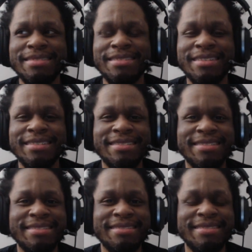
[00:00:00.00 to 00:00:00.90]

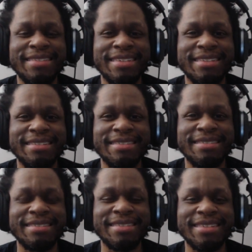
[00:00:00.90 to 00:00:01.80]
Dauntless. Yeah,
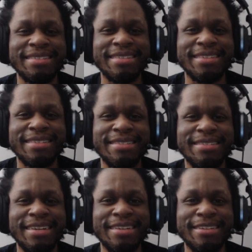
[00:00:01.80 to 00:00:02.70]
that's
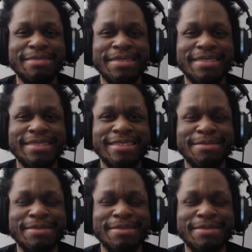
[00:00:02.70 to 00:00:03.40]
kind of like Monster Hunter,